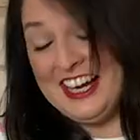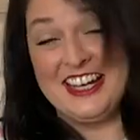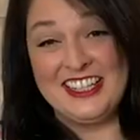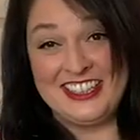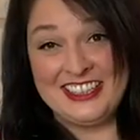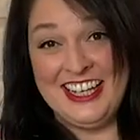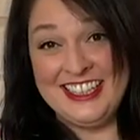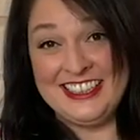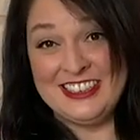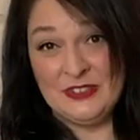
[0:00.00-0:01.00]
kind of look
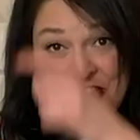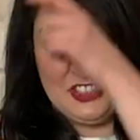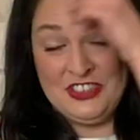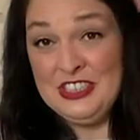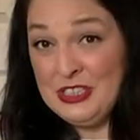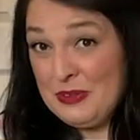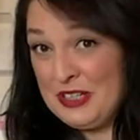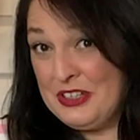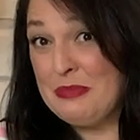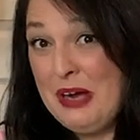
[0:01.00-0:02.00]
like? Which this is one
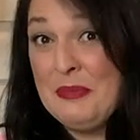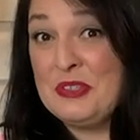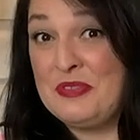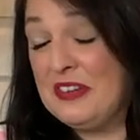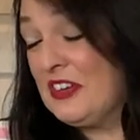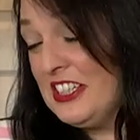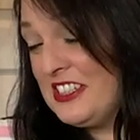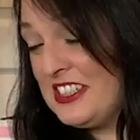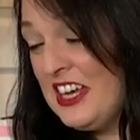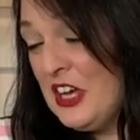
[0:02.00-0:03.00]
of your mom's
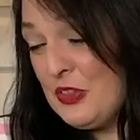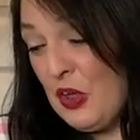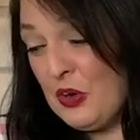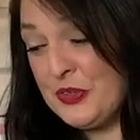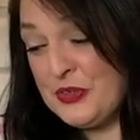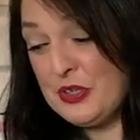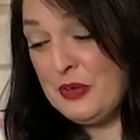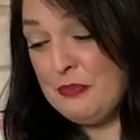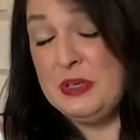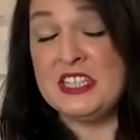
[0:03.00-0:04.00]
favorites those
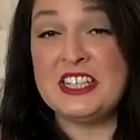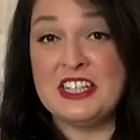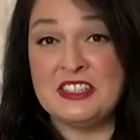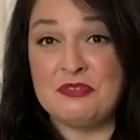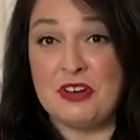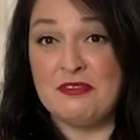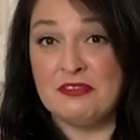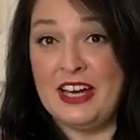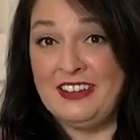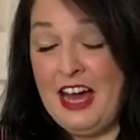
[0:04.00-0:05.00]
biscuits from
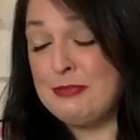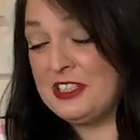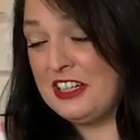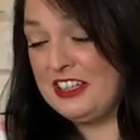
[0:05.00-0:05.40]
Red oh, Lobster. wow, the